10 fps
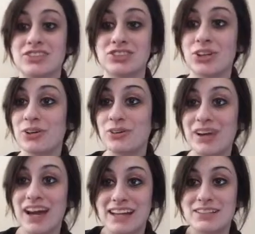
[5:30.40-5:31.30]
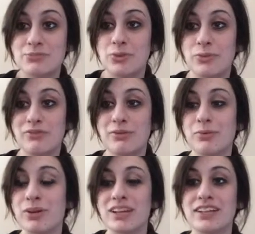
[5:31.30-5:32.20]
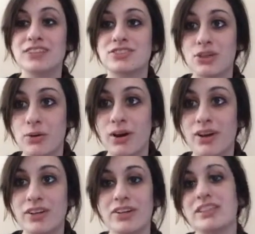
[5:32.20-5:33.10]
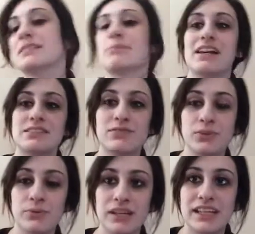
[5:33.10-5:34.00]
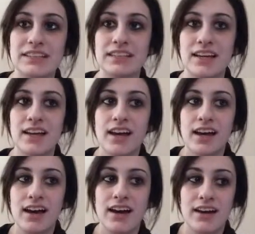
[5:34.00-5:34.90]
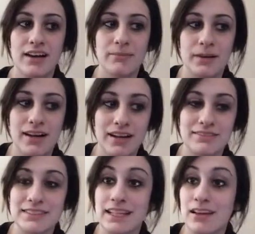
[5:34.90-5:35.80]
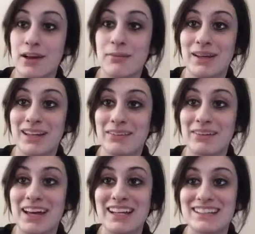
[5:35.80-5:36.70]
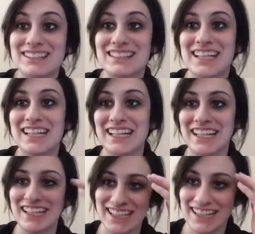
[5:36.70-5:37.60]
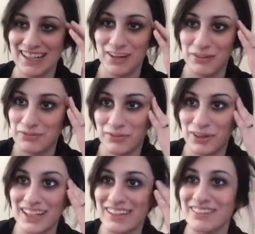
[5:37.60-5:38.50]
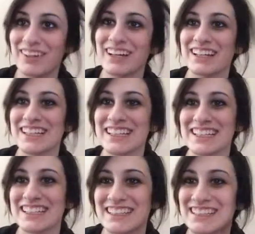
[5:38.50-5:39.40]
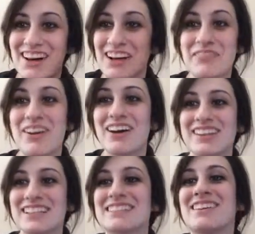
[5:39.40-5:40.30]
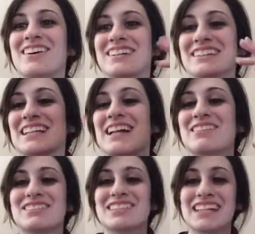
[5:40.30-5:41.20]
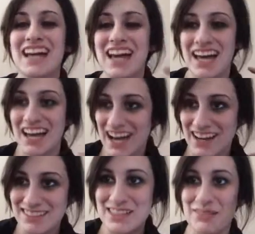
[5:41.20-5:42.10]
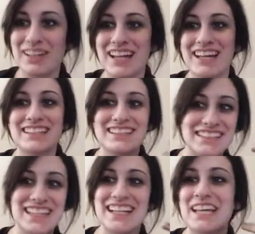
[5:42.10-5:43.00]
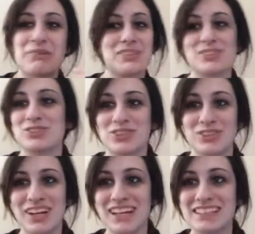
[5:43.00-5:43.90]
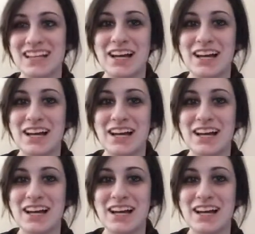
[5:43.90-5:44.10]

show you guys what we've been working so hard on these past few weeks. I've stayed up many of nights thinking of what we're going to talk about in these songs, and I have so many ideas that I can't wait to show you guys.